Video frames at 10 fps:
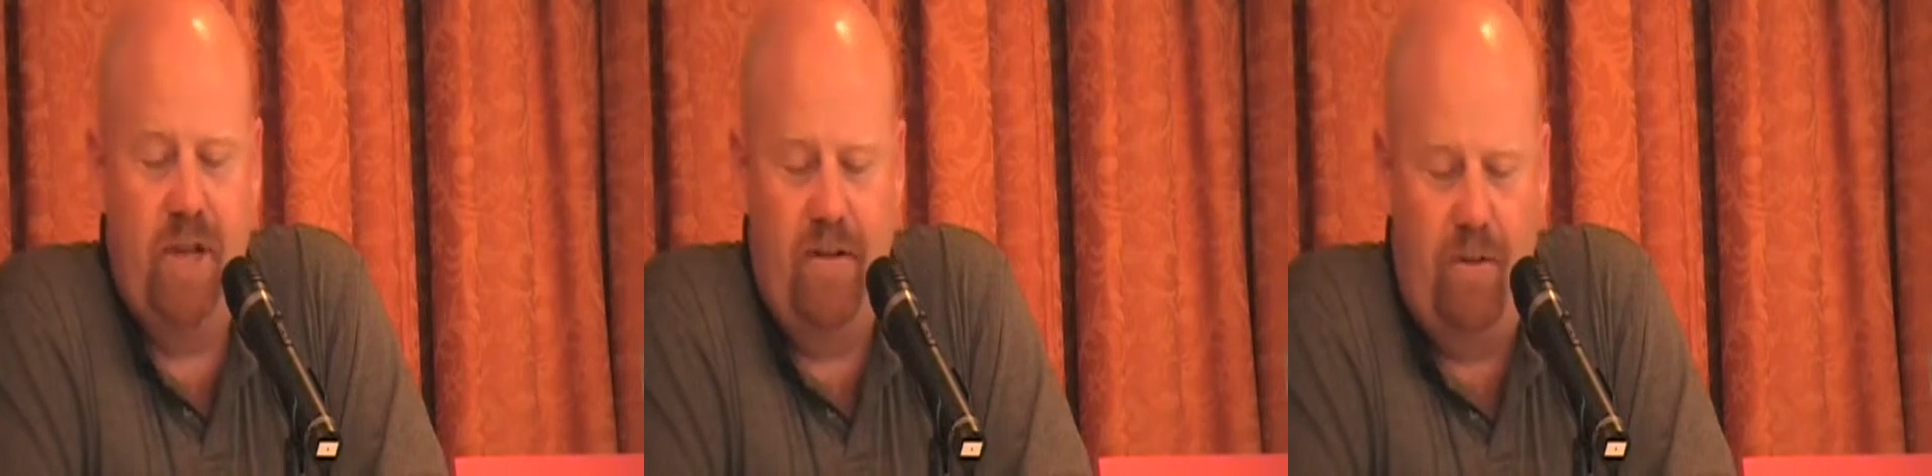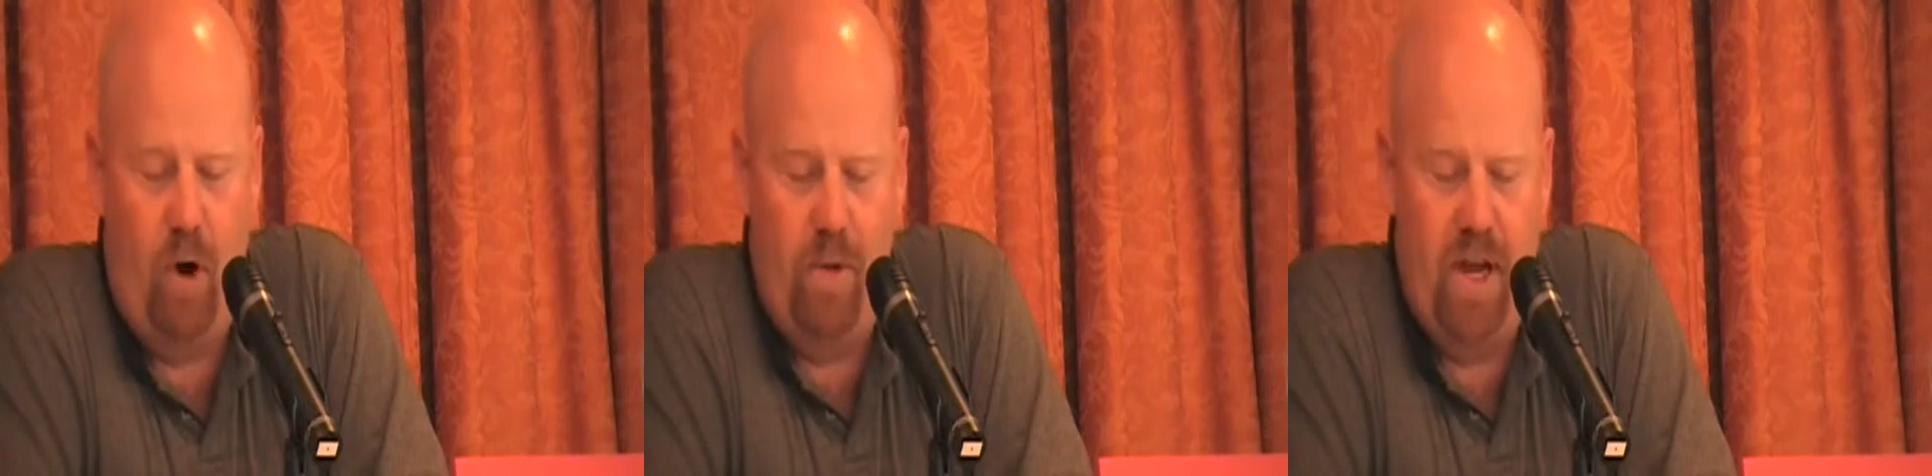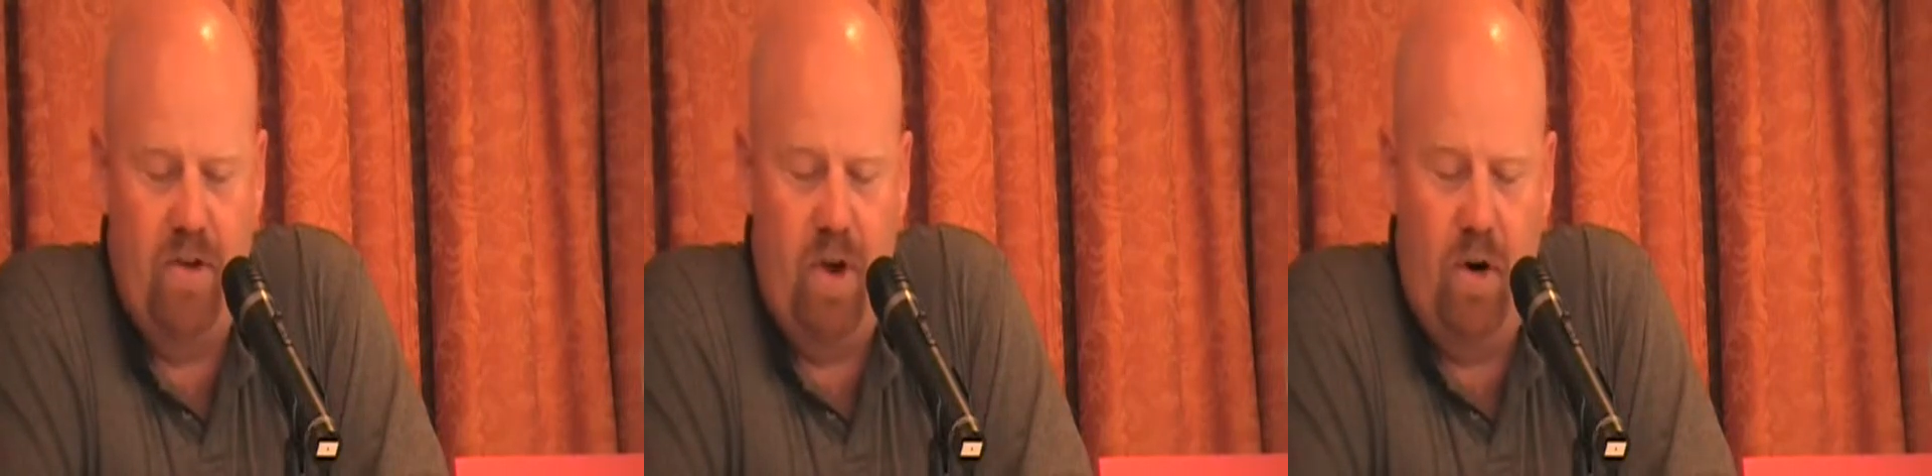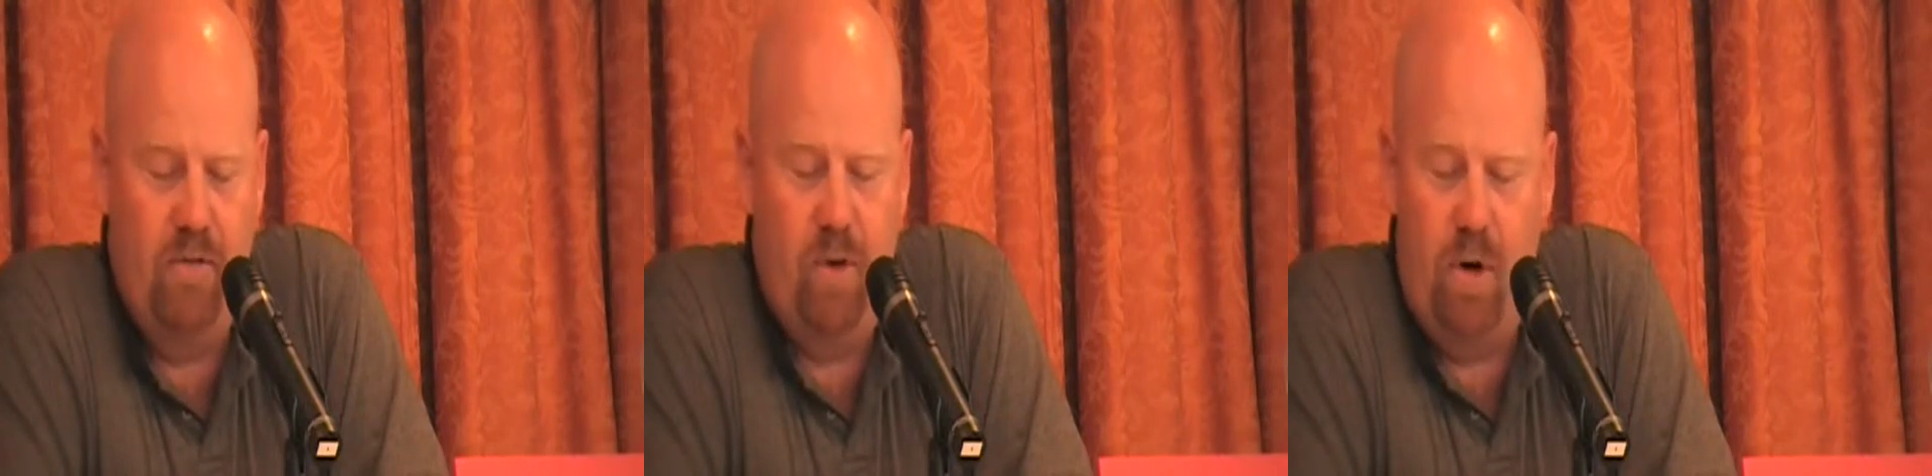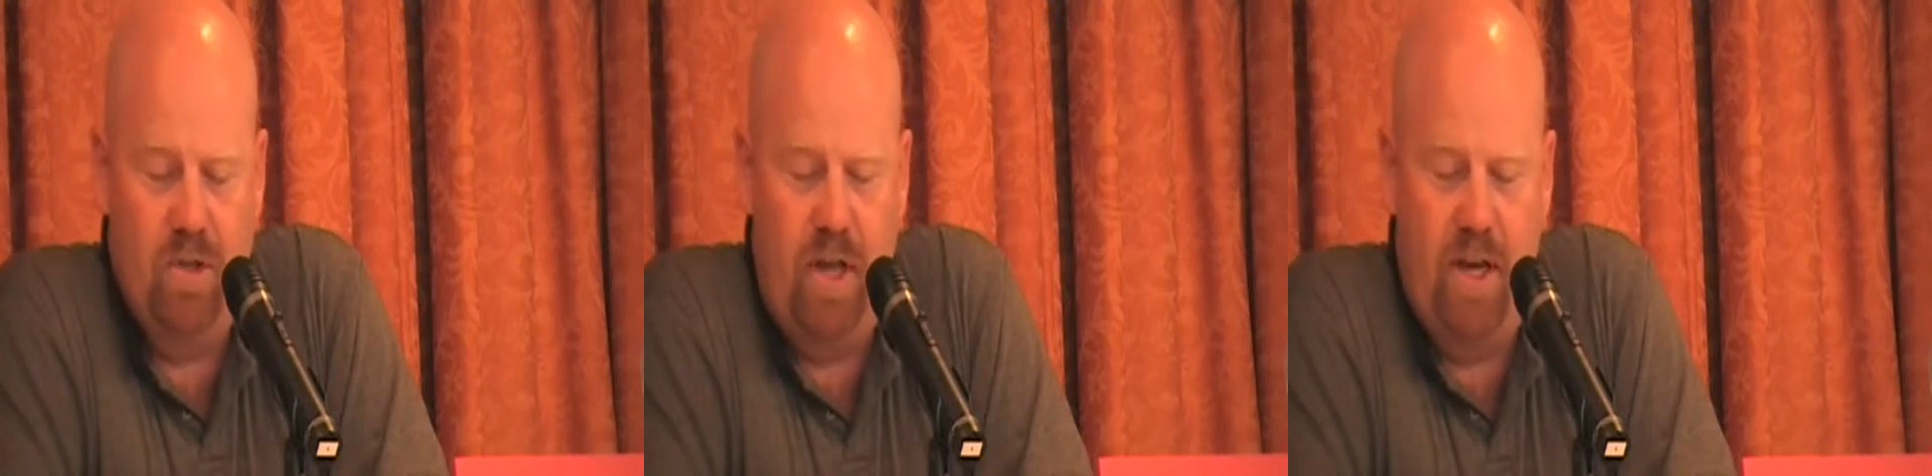state farmland, or
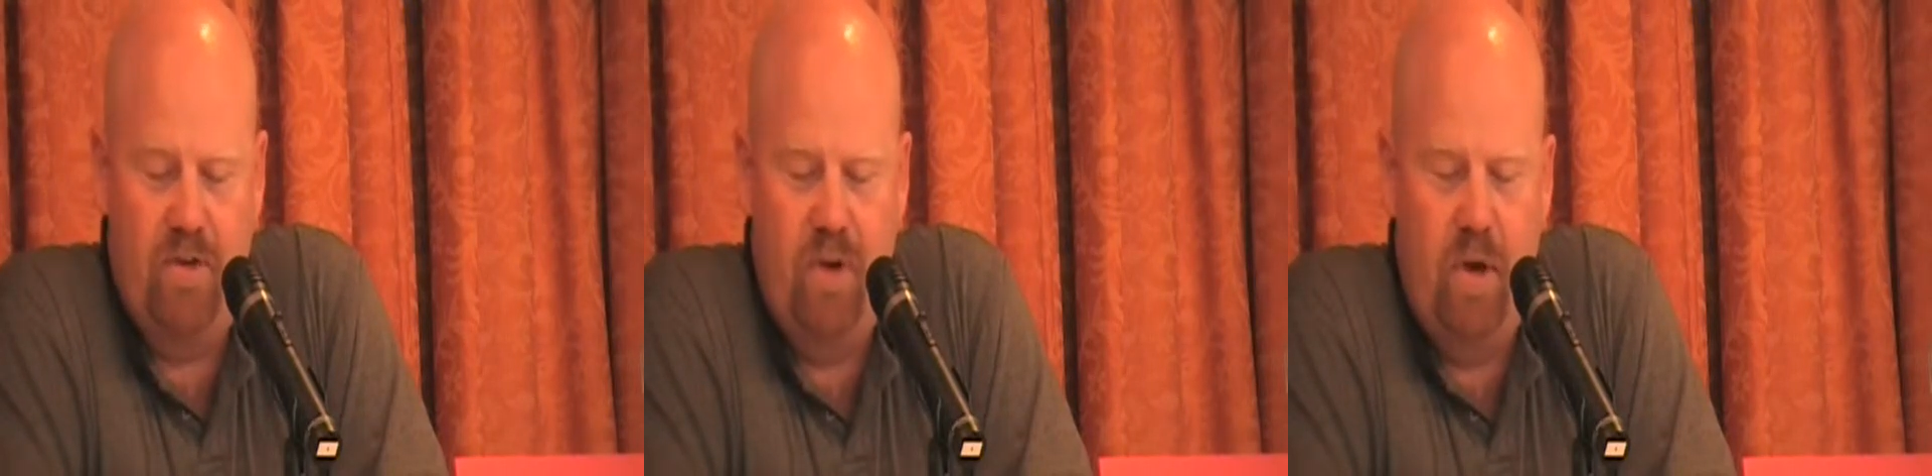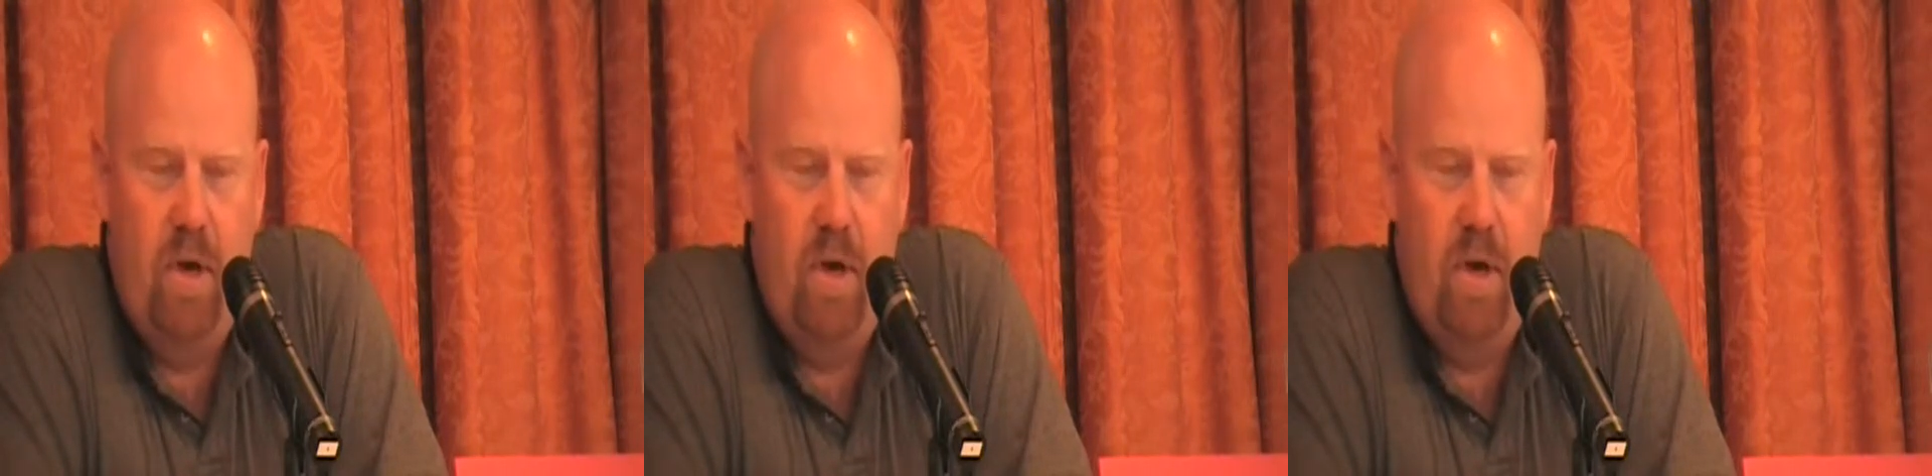forest lands,